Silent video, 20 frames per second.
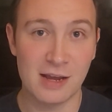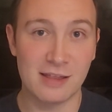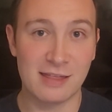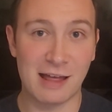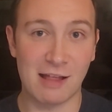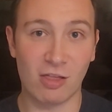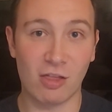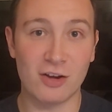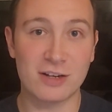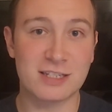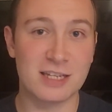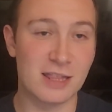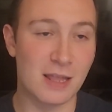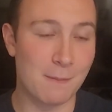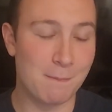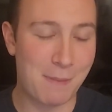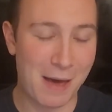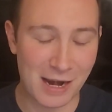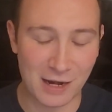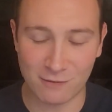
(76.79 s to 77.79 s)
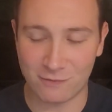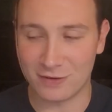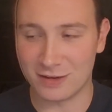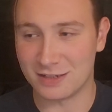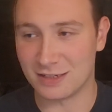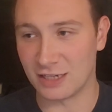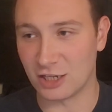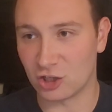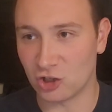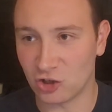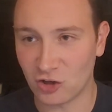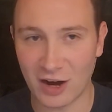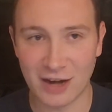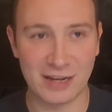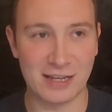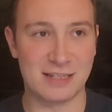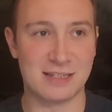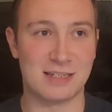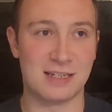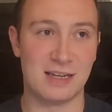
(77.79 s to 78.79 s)
that looks at the benefits and
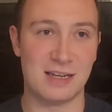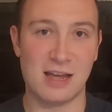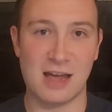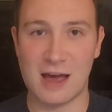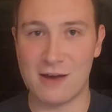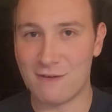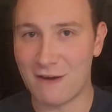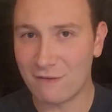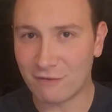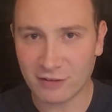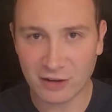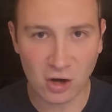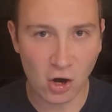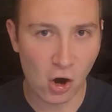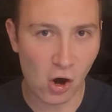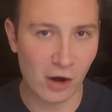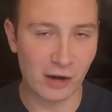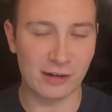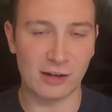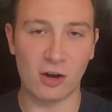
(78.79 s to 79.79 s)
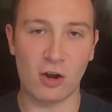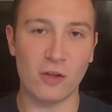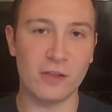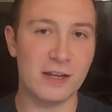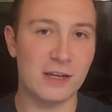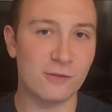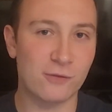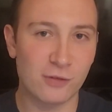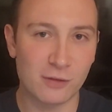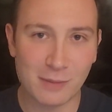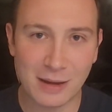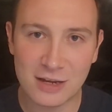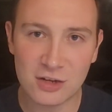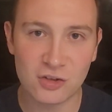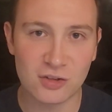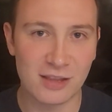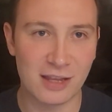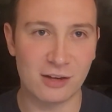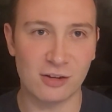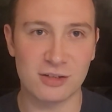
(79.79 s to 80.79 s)
credits of every card and all the
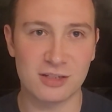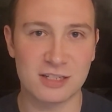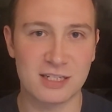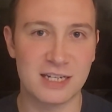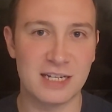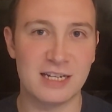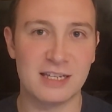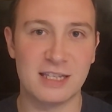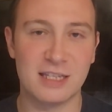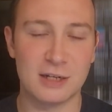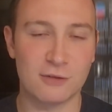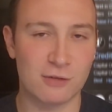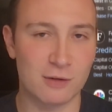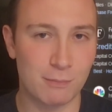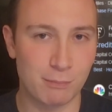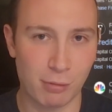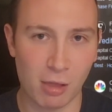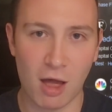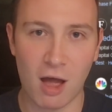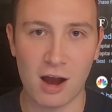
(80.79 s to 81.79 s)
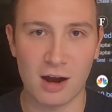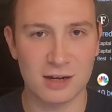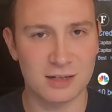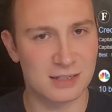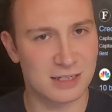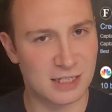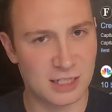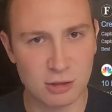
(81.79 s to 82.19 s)
information that you'll see in the different blogs and